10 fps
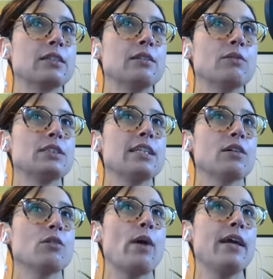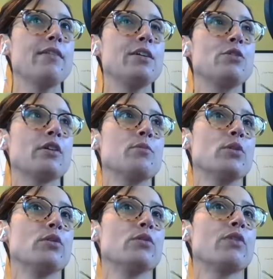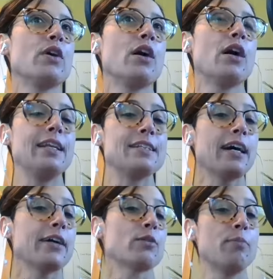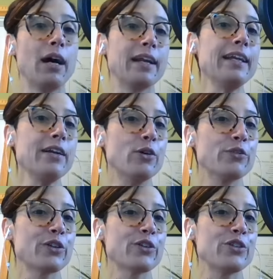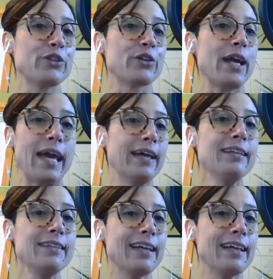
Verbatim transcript: was there a way that you could move an entire body over to your head